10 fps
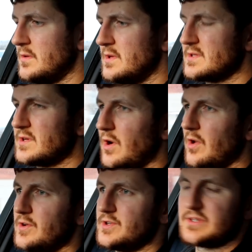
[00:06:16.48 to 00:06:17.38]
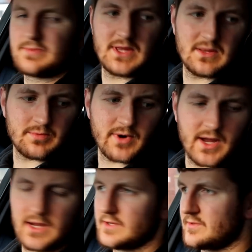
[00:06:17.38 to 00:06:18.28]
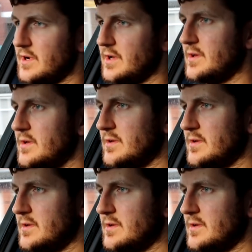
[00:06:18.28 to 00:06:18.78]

That's got to just be the brakes, right?